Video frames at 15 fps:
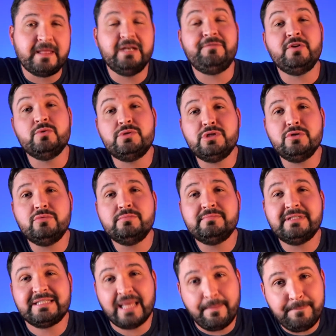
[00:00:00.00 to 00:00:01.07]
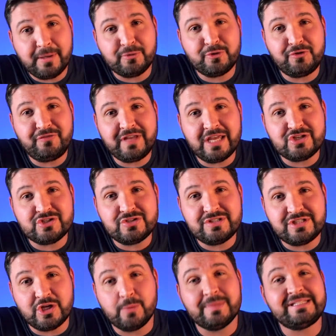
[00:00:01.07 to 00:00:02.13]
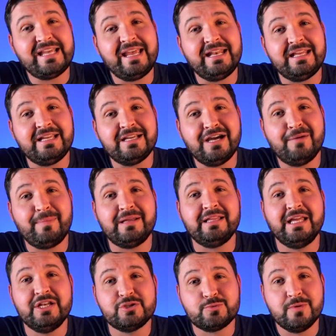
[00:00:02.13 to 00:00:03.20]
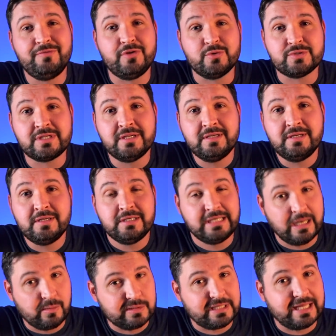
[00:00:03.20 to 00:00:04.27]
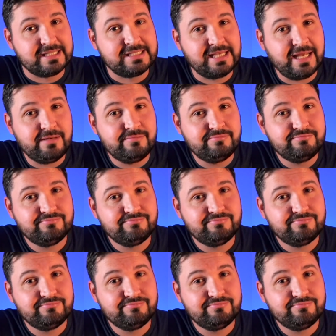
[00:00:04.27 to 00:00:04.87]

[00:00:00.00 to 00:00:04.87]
and if you do, hit that bell notification so you don't miss any of my latest reviews. Now, with that said,